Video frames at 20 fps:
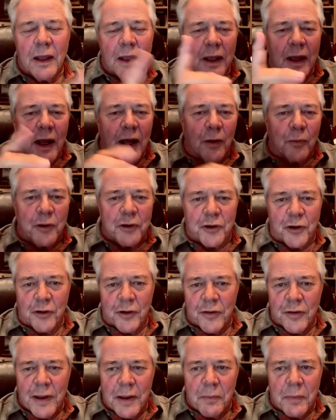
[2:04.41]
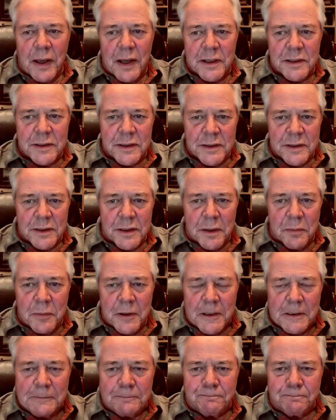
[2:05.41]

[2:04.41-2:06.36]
I'll return to that passage in a minute.